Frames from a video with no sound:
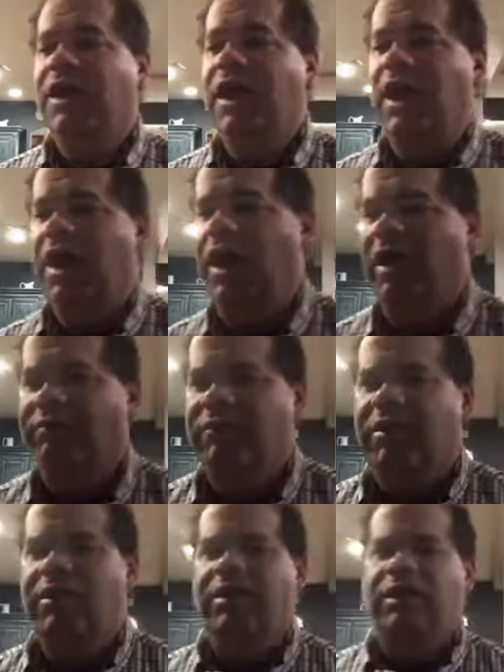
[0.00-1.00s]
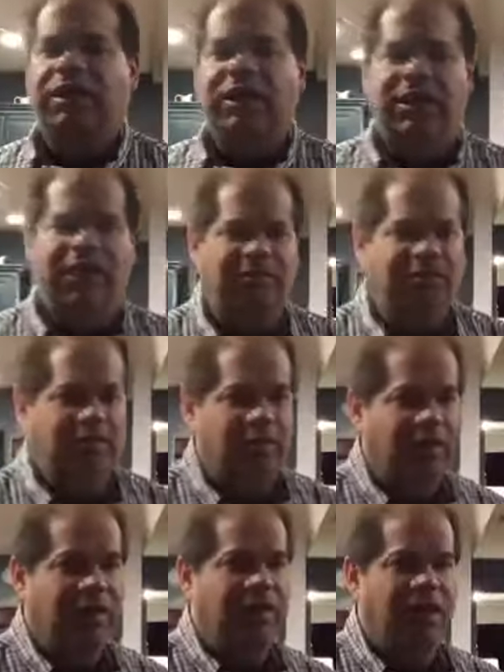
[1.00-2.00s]
Um, in
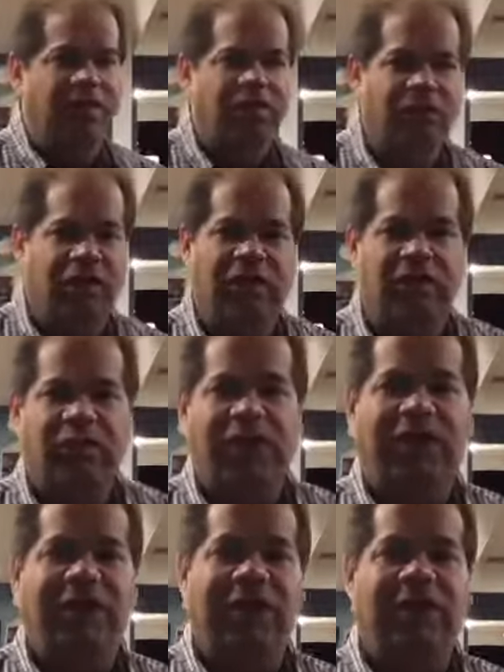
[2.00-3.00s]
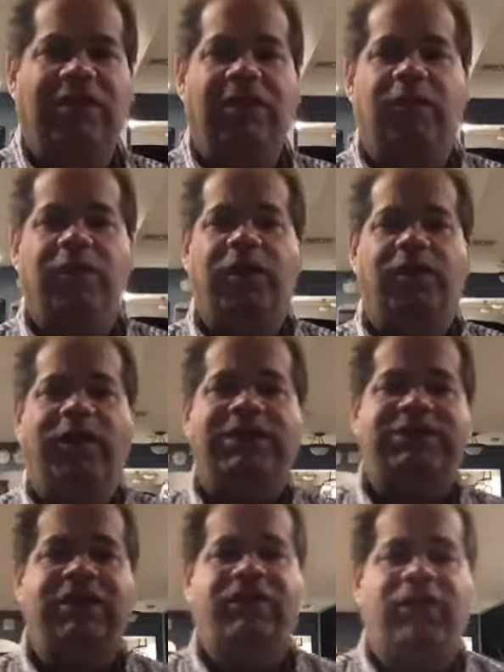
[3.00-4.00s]
the, the really the real
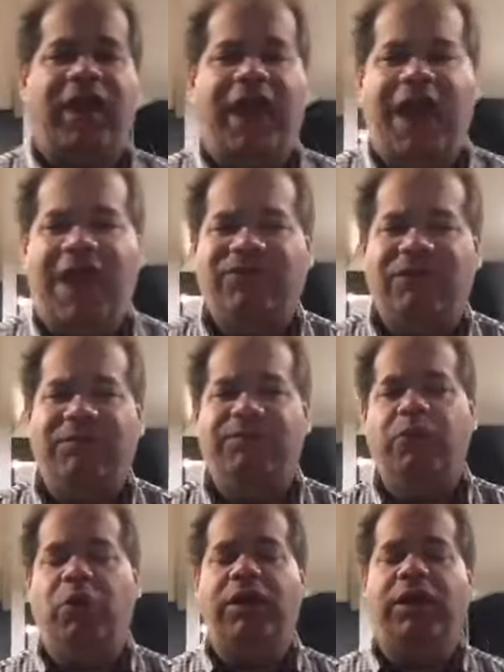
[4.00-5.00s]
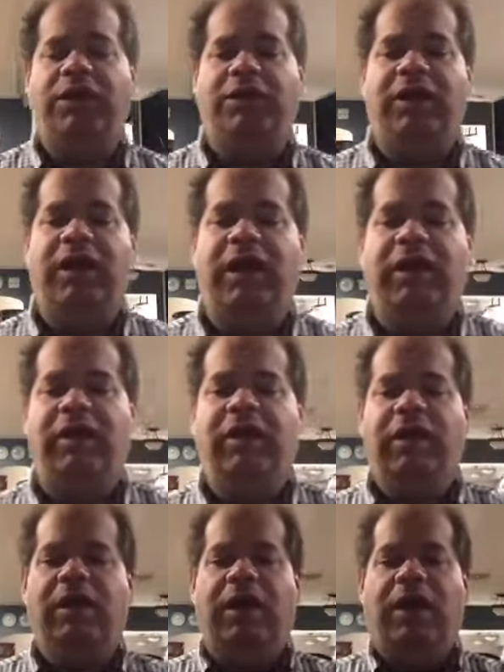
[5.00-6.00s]
reason for the half an employee thing
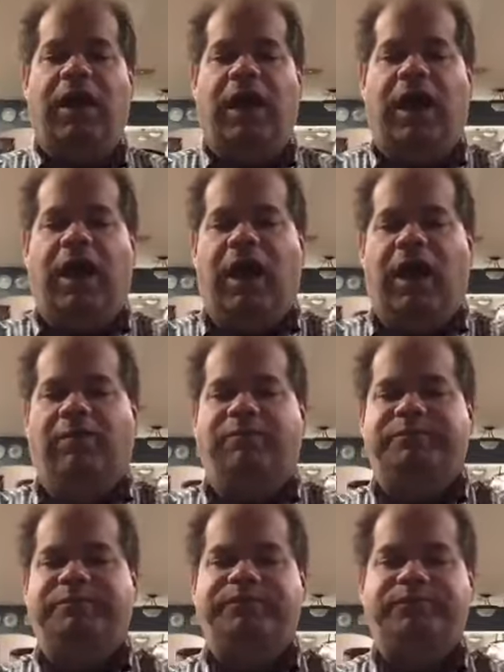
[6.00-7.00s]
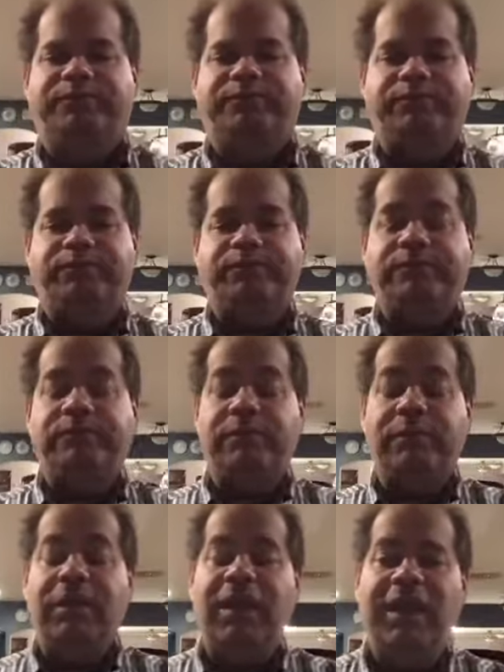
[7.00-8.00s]
um,
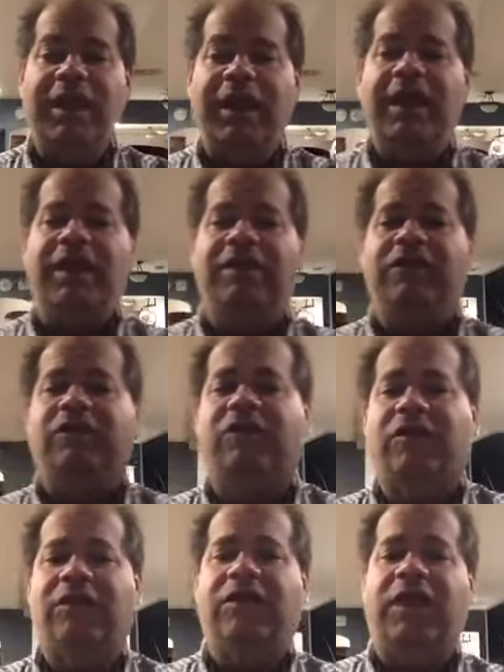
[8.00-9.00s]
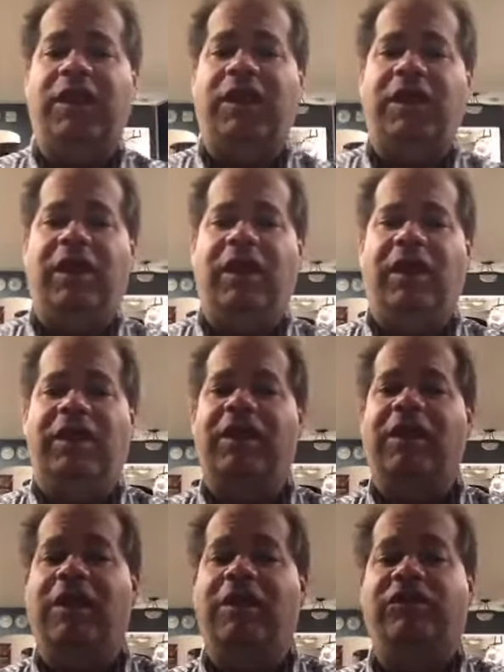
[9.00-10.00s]
is the
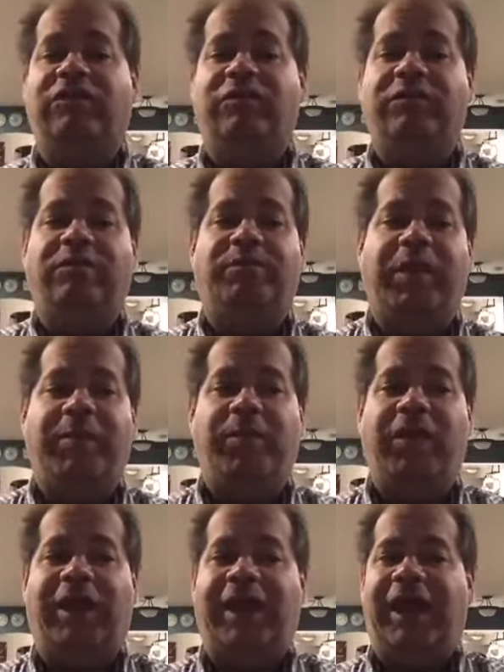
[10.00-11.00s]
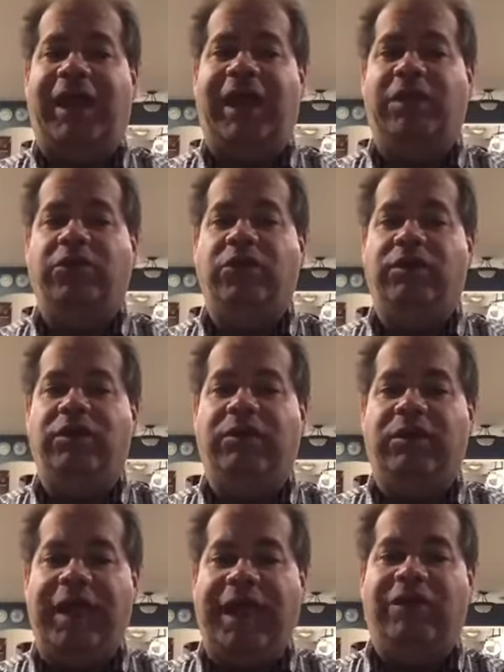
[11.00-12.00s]
is people that can't handle
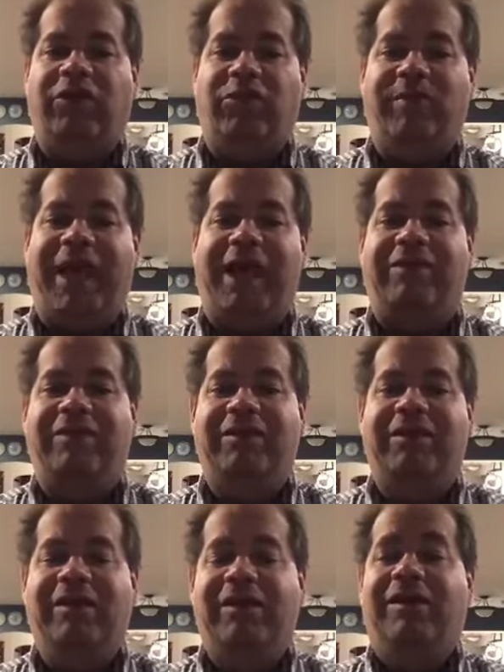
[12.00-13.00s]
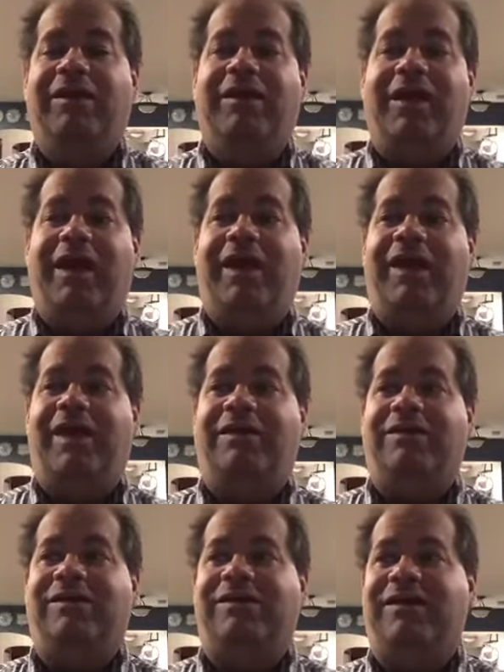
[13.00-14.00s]
handle the math, and